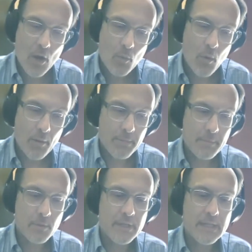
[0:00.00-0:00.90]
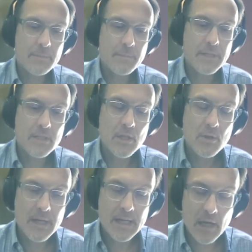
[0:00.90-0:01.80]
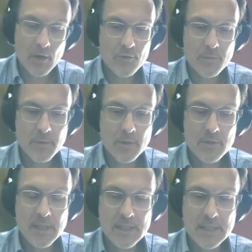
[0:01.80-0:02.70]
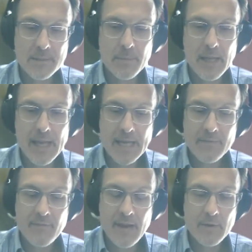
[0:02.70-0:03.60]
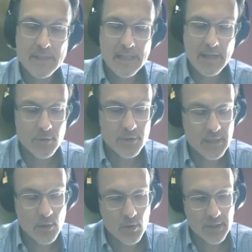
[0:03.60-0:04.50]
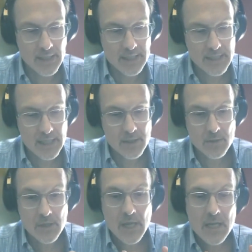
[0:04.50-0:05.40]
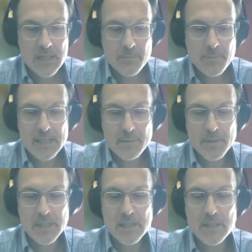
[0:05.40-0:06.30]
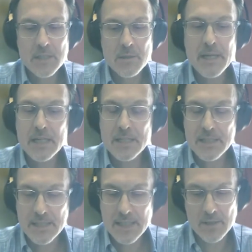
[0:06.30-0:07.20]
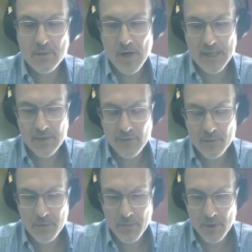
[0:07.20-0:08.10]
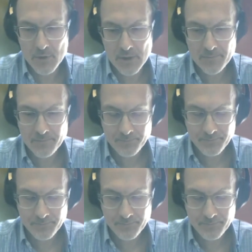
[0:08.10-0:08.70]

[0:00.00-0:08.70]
what people need to be doing, contributing, displaying at various levels in the organization to be in a position to be considered ready for promotion.